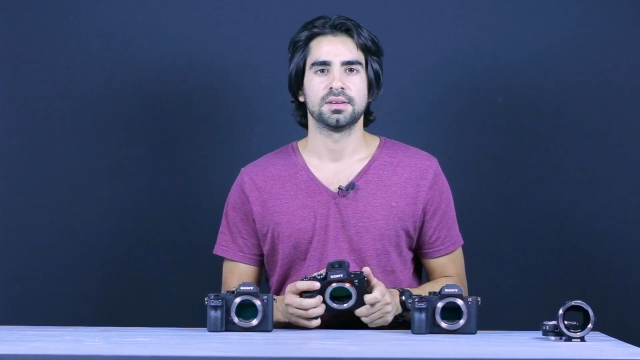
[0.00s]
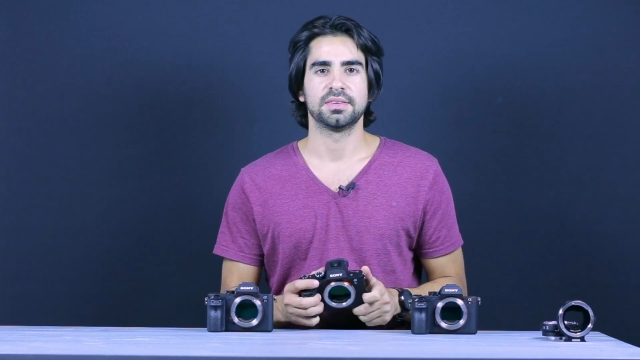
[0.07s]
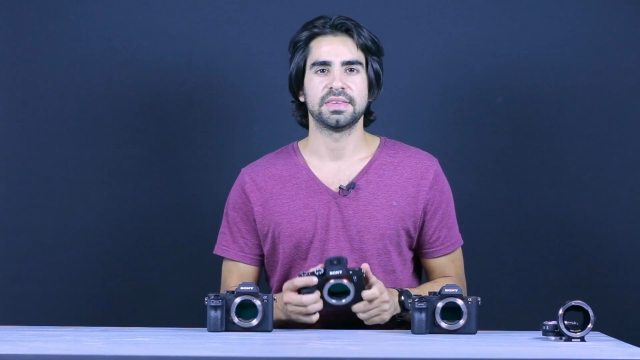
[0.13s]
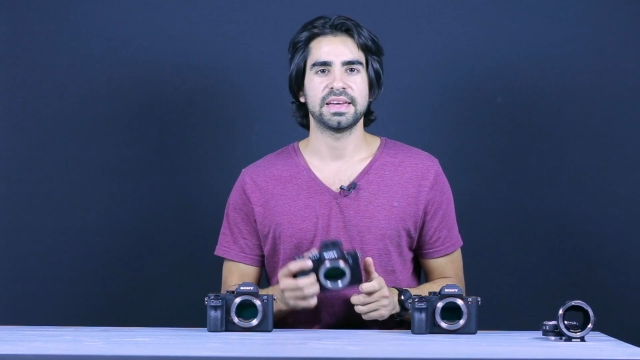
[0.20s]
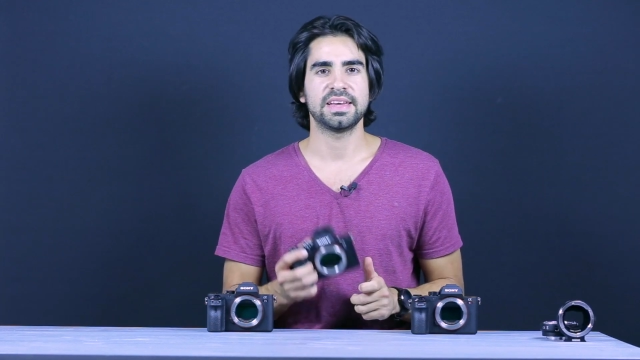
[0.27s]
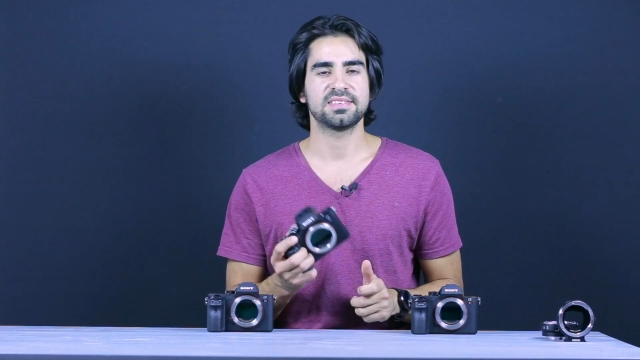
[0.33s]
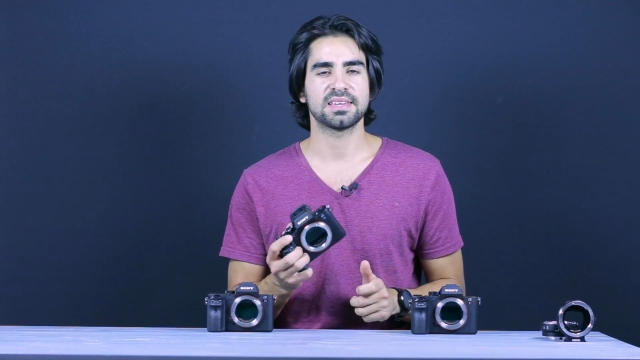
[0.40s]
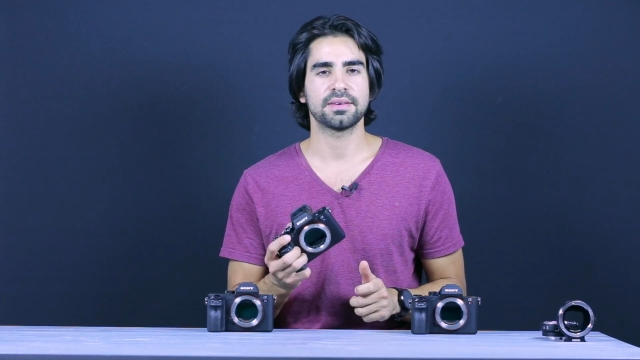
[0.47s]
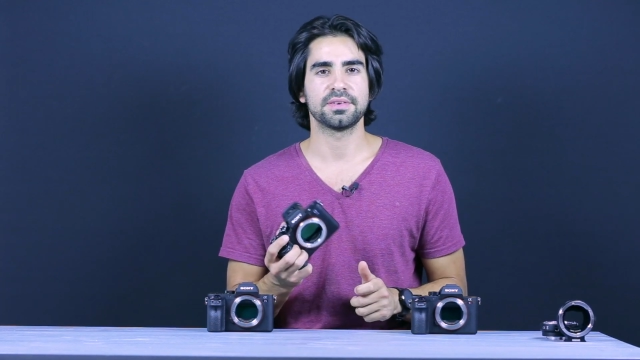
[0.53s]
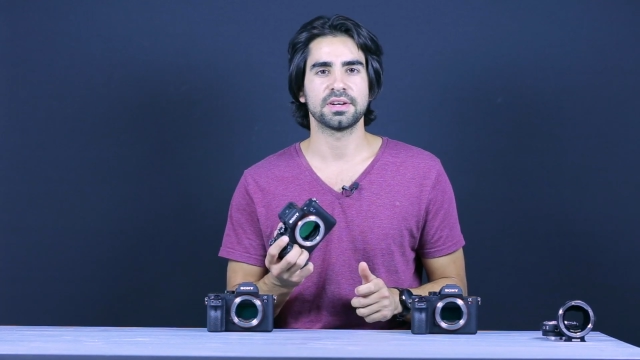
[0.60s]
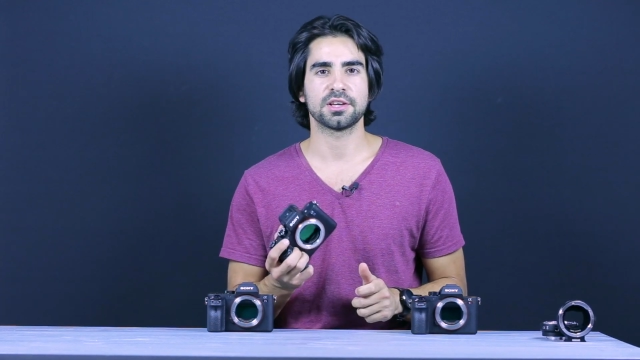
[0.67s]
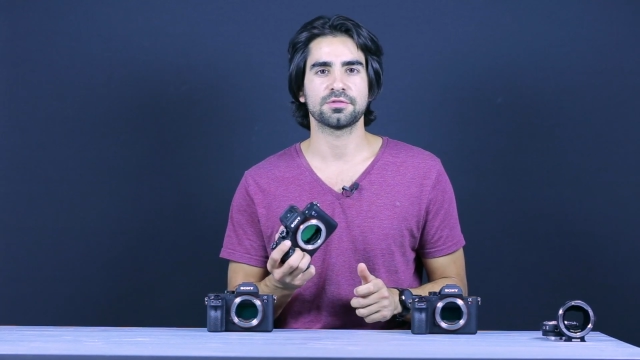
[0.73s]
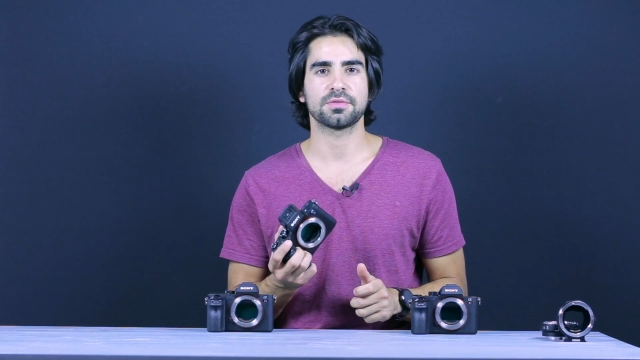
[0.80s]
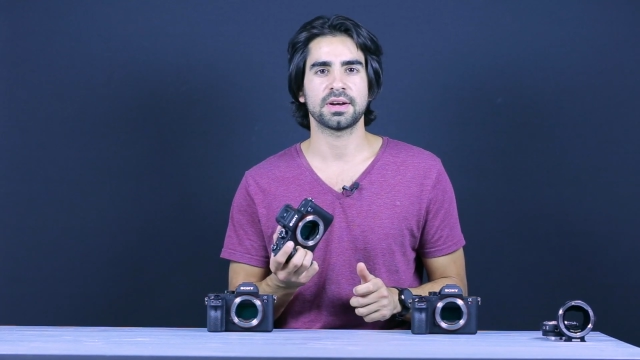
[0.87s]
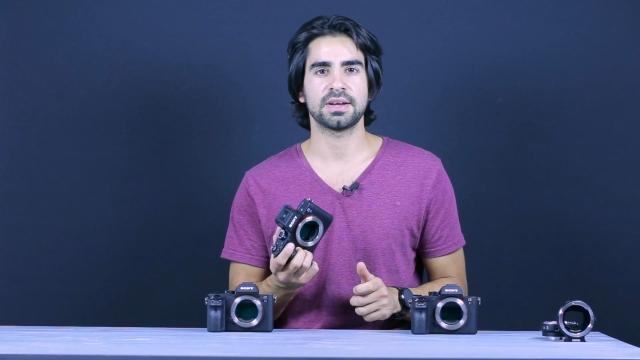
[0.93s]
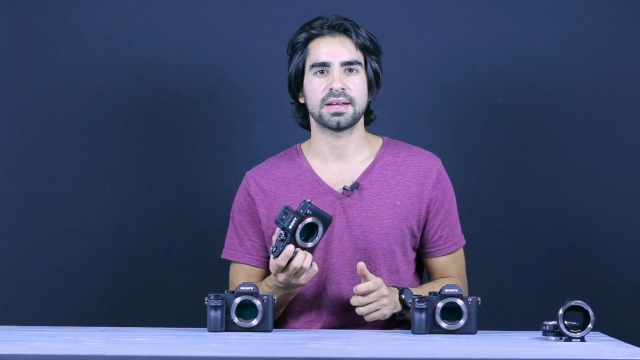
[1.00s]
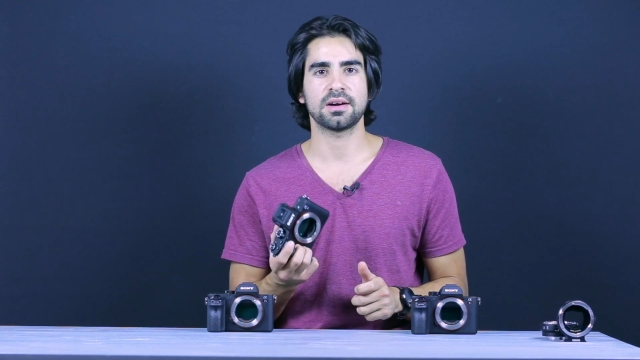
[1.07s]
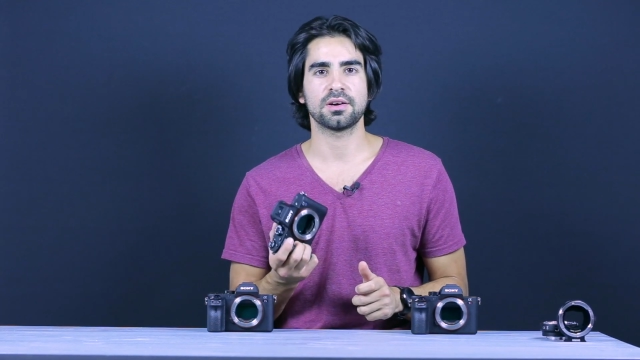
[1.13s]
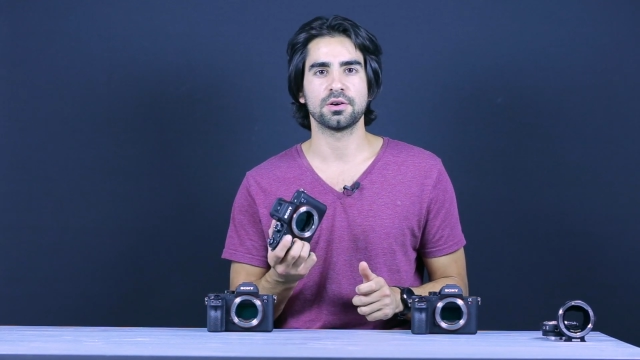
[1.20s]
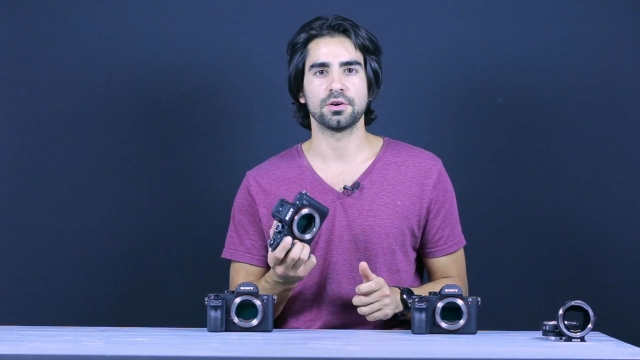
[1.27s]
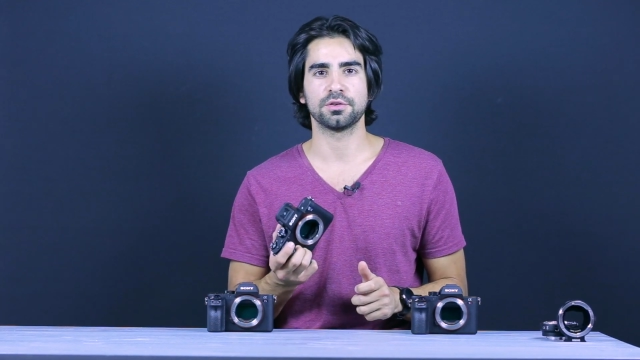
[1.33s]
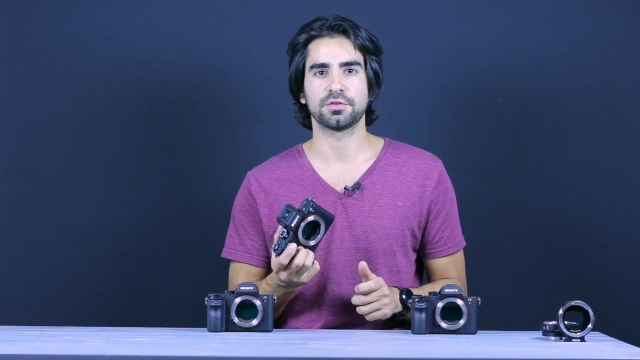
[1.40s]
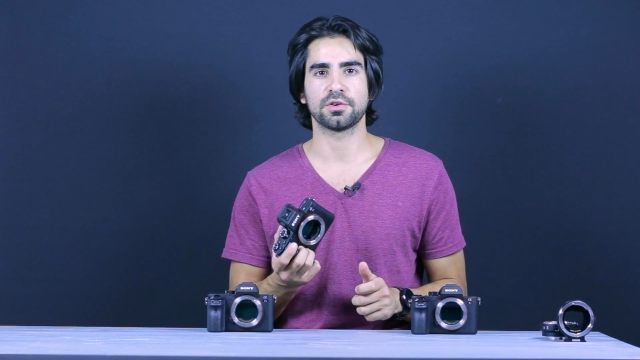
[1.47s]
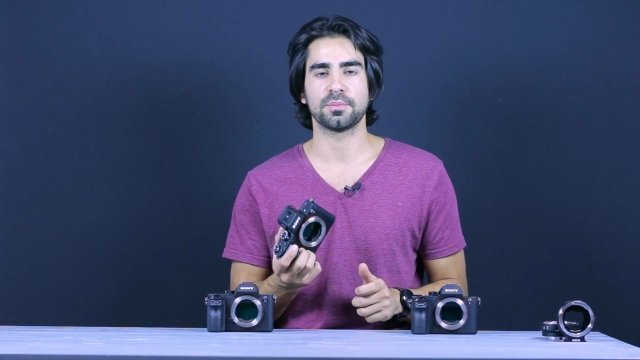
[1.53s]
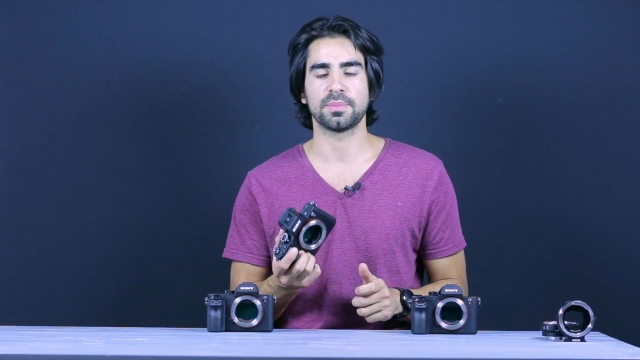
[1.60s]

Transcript: The A7S right now goes for